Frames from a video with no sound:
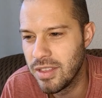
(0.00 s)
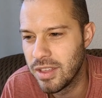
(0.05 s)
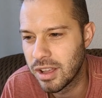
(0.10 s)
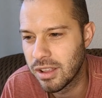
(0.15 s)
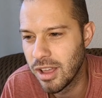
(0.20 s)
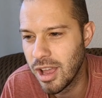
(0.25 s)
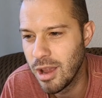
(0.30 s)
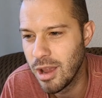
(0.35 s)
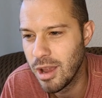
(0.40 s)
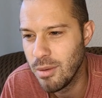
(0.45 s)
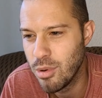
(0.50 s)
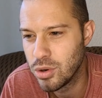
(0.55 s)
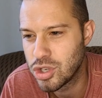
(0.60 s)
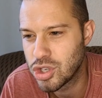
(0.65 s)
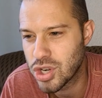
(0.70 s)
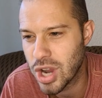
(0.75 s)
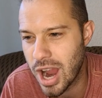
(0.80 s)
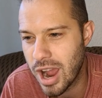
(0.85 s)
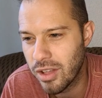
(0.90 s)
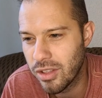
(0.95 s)
a the
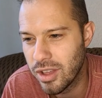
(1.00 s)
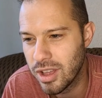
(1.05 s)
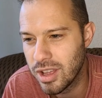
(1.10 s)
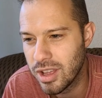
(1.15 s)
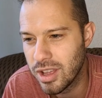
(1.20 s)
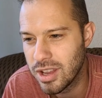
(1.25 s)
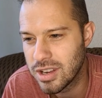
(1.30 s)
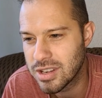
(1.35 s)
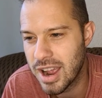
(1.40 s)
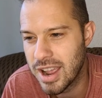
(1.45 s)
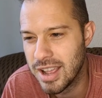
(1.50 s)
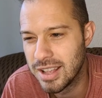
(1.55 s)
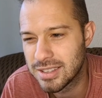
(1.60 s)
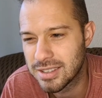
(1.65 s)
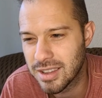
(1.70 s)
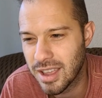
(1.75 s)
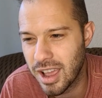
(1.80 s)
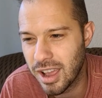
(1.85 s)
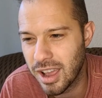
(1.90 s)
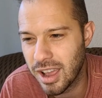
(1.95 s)
Claybro challenge.
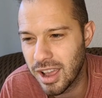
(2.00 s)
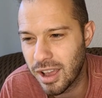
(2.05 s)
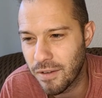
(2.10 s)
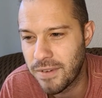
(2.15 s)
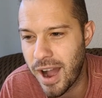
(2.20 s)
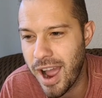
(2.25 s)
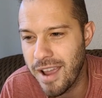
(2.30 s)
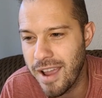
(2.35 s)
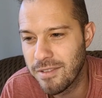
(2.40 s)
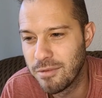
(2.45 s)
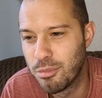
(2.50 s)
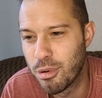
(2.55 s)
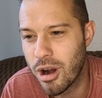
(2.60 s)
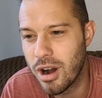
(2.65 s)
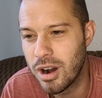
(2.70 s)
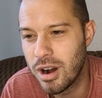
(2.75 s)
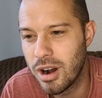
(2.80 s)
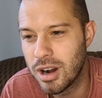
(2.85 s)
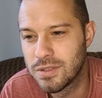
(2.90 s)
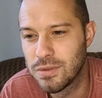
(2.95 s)
It's like five
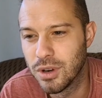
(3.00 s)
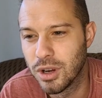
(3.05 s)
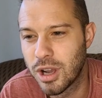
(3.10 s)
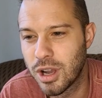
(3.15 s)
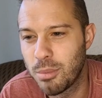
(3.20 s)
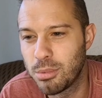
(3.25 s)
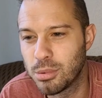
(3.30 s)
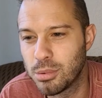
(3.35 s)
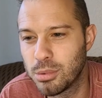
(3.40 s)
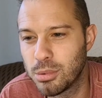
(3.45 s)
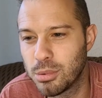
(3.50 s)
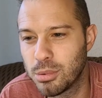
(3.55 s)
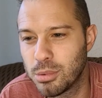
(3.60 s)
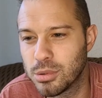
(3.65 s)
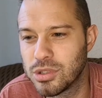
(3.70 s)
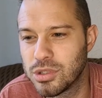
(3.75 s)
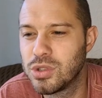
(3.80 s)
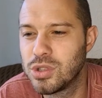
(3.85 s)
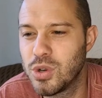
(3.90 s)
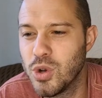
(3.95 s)
bucks for a couple
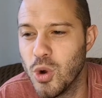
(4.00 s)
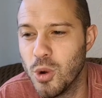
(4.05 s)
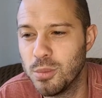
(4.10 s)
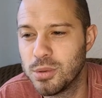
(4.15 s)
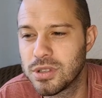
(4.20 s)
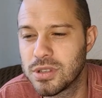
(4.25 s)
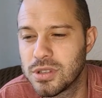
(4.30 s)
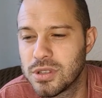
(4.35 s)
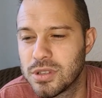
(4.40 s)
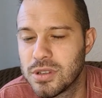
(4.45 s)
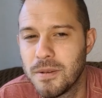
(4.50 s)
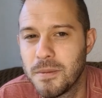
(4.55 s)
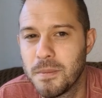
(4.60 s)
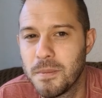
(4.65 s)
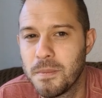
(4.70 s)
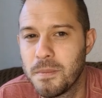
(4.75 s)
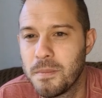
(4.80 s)
single scoops.